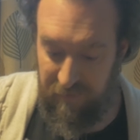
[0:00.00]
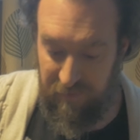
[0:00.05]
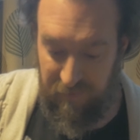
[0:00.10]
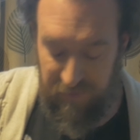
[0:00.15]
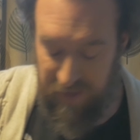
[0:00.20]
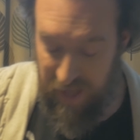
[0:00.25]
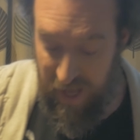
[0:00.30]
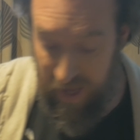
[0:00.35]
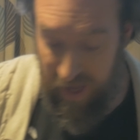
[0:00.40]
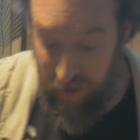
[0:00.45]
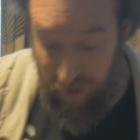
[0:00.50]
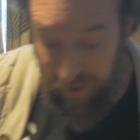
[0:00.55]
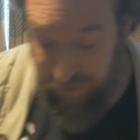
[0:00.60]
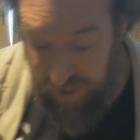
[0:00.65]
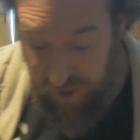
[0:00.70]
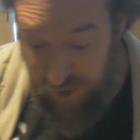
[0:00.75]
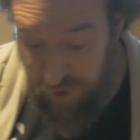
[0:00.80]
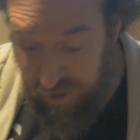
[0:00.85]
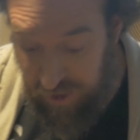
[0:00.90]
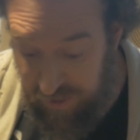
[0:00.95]
Yeah, I
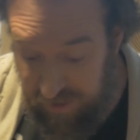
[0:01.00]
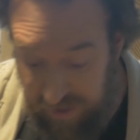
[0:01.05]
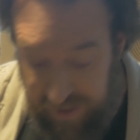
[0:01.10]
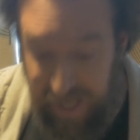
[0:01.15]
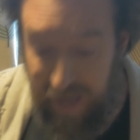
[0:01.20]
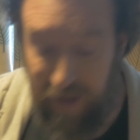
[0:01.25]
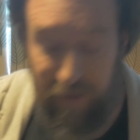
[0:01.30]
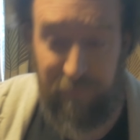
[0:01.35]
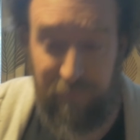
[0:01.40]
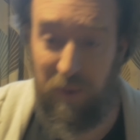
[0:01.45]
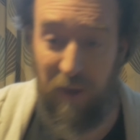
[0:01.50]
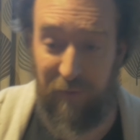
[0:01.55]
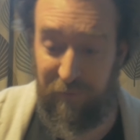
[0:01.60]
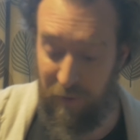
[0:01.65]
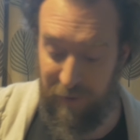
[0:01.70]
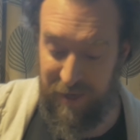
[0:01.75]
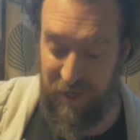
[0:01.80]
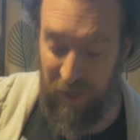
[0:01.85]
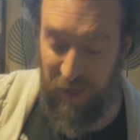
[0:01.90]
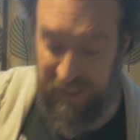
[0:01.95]
think you could get a
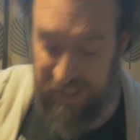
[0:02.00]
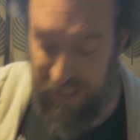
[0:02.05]
very nice